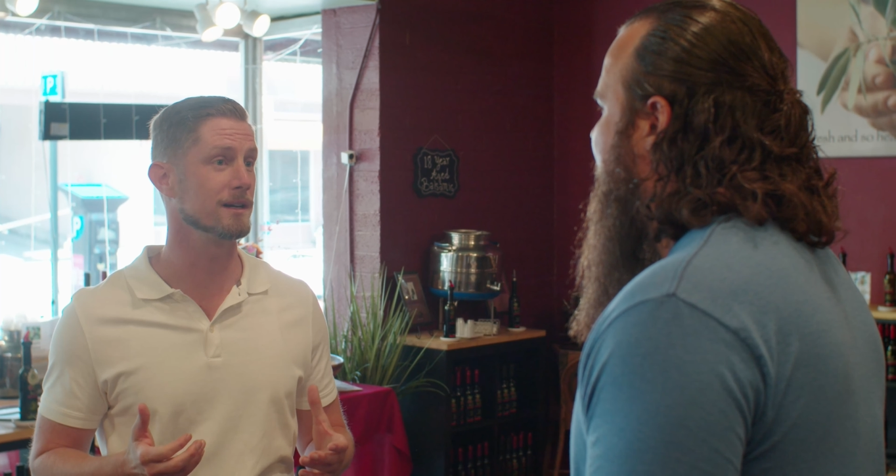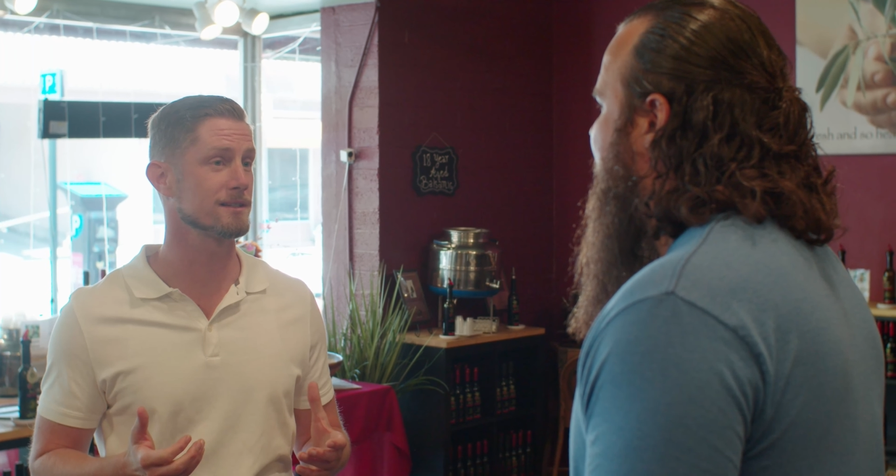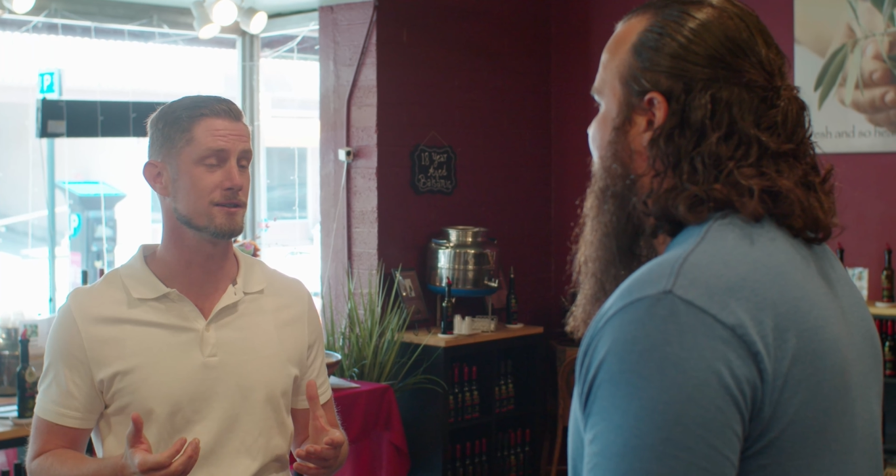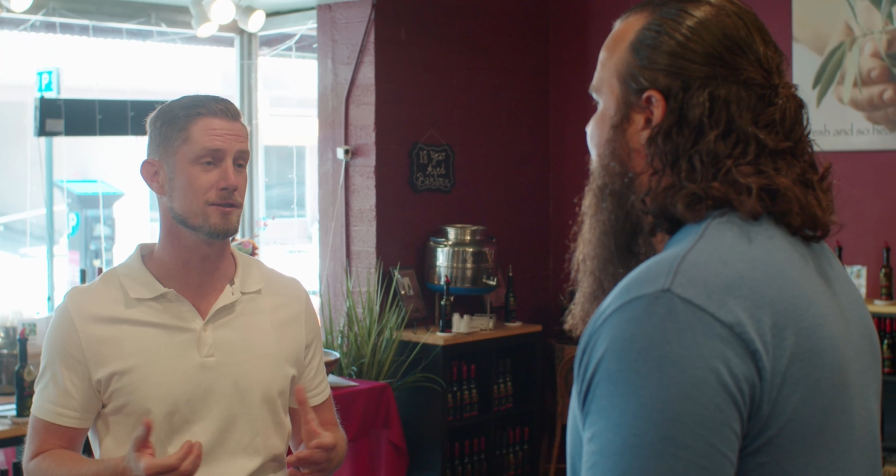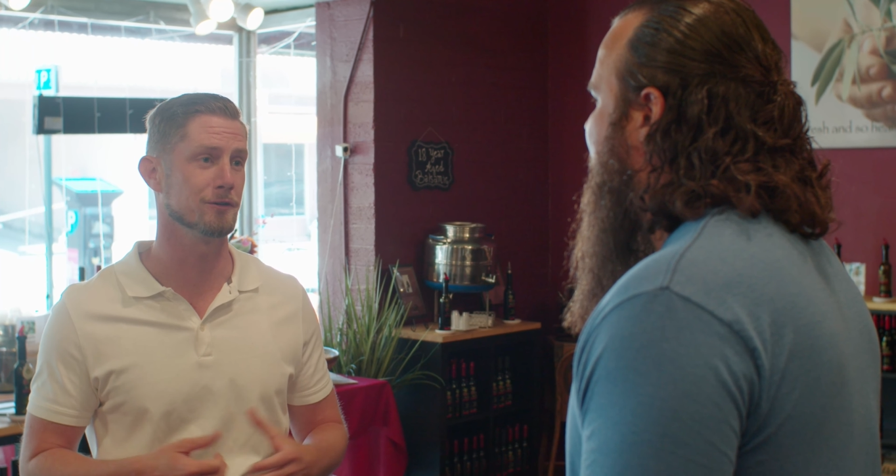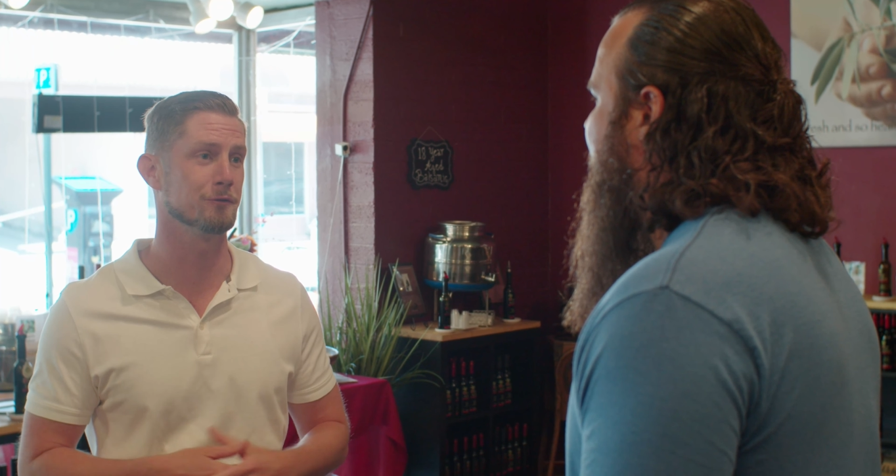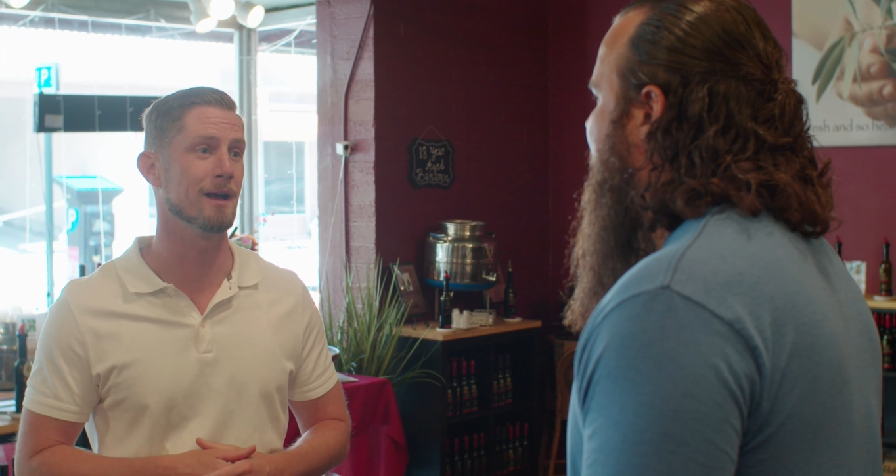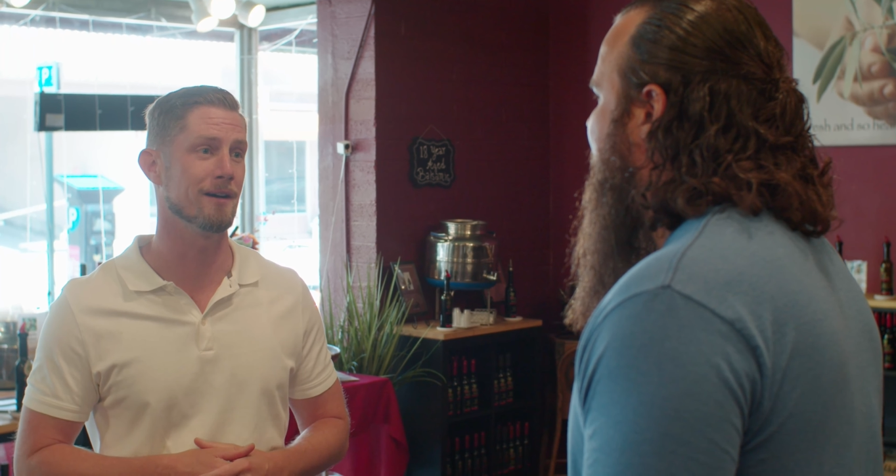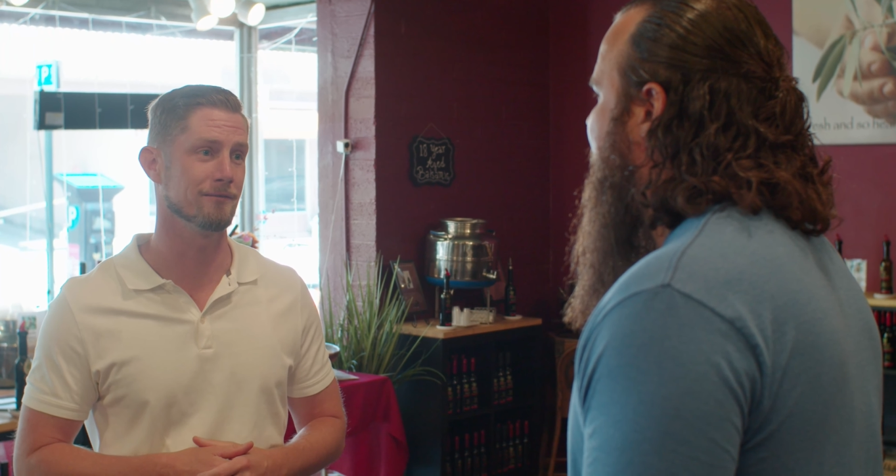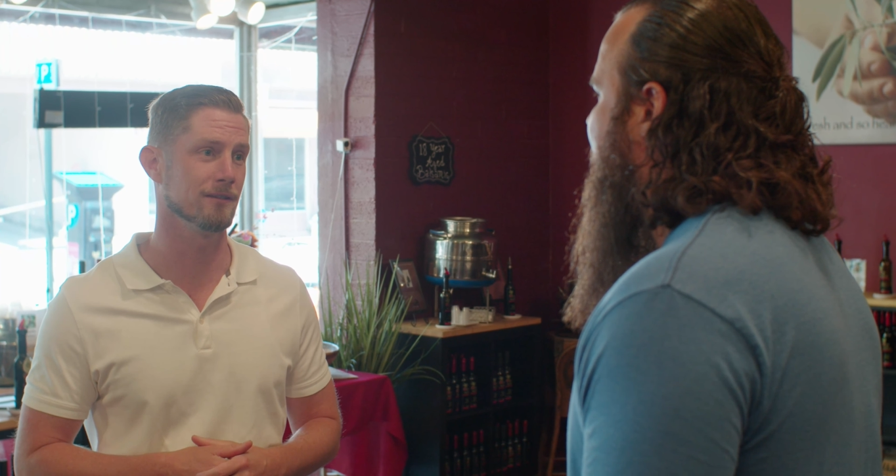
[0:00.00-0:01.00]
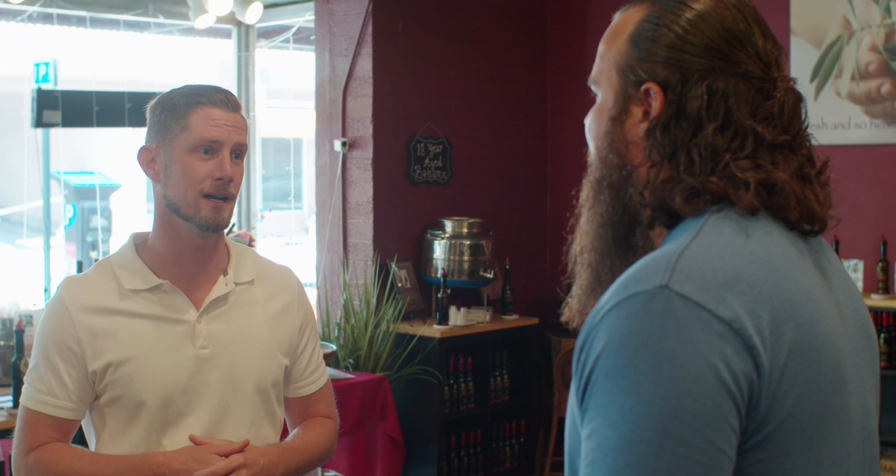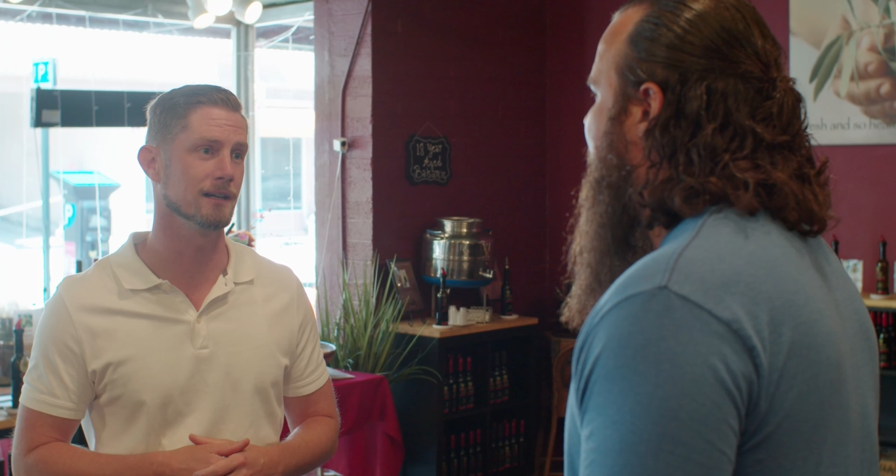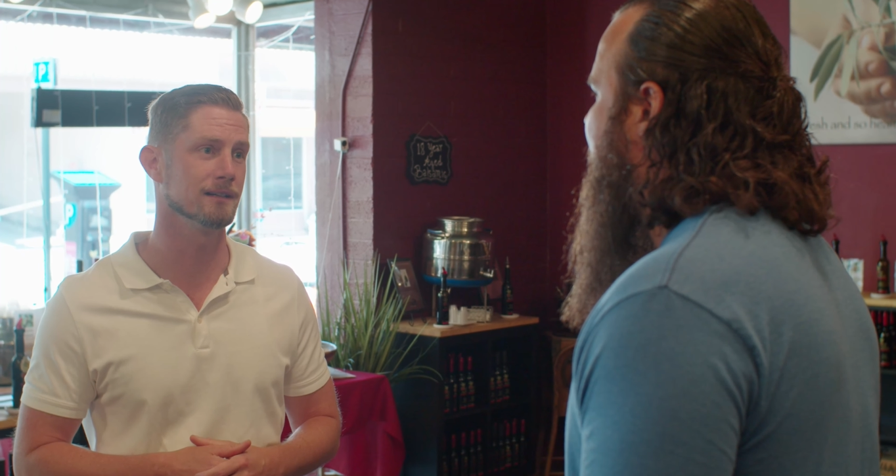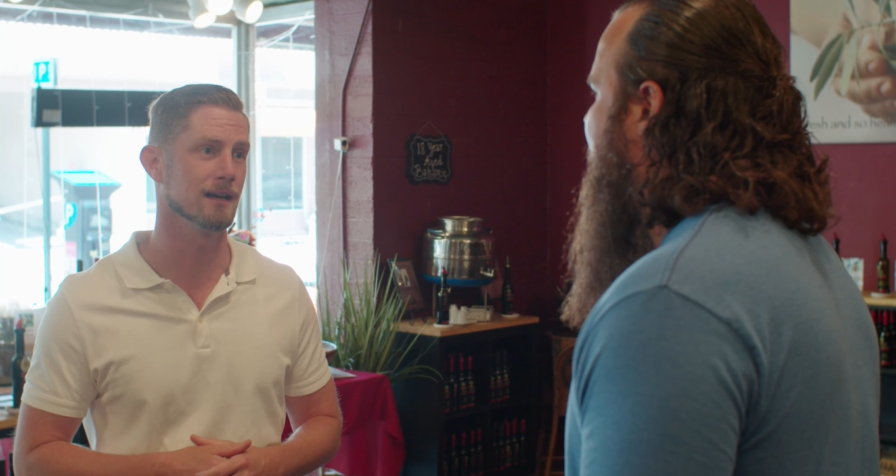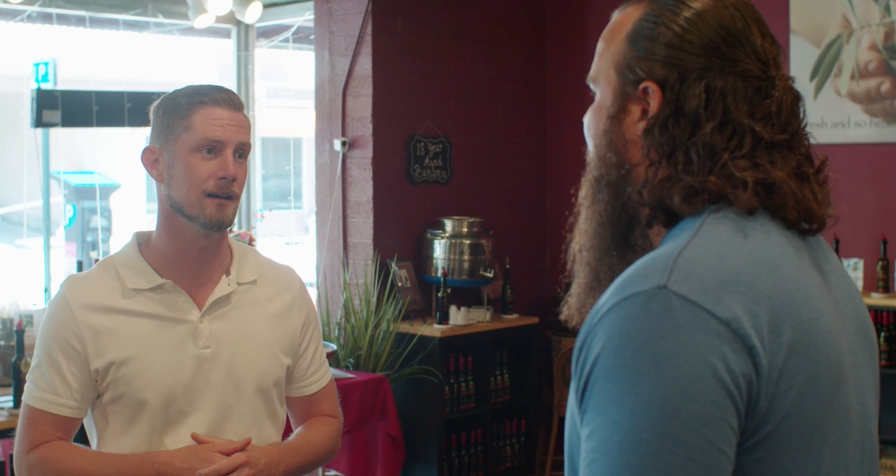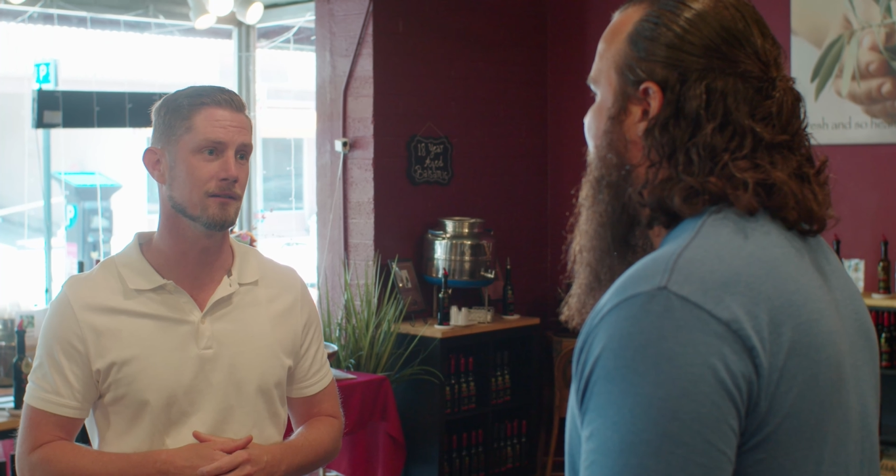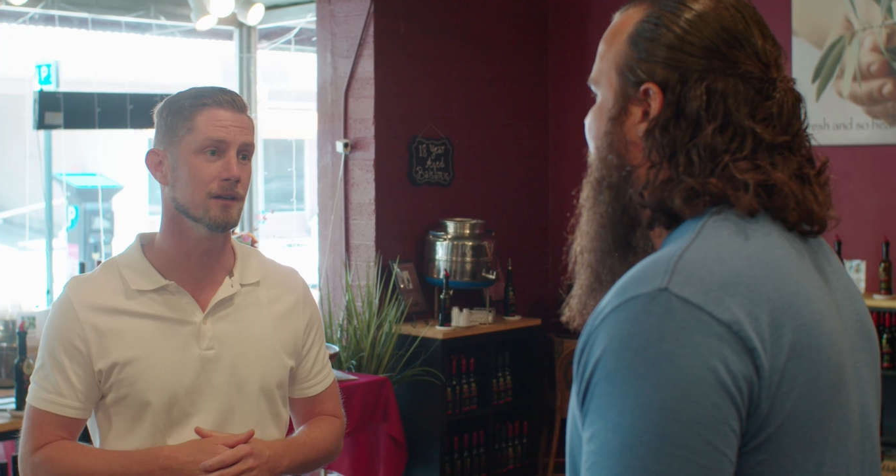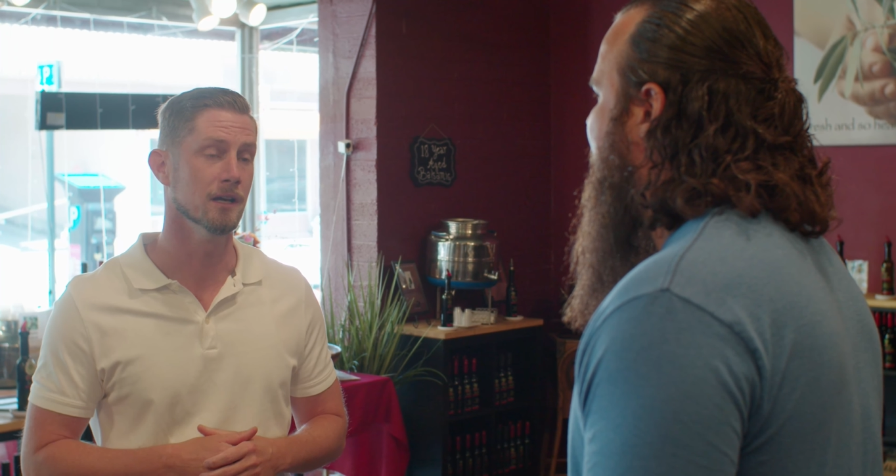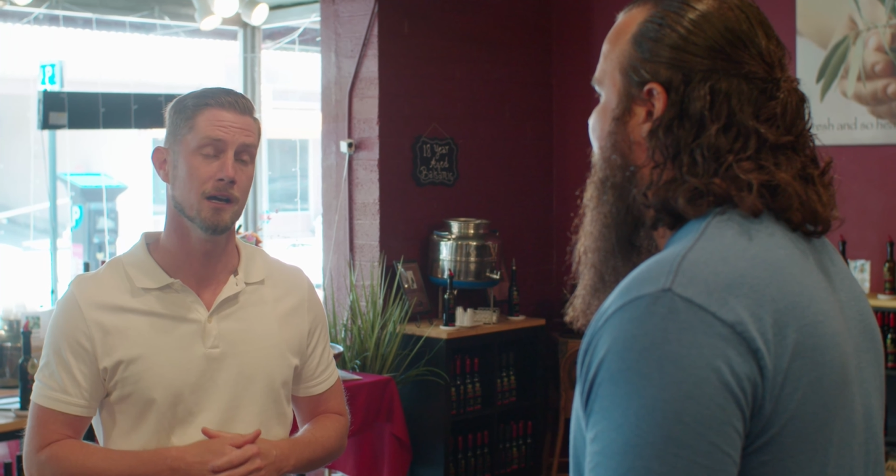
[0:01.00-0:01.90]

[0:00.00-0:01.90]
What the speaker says: best here on around Flagtown.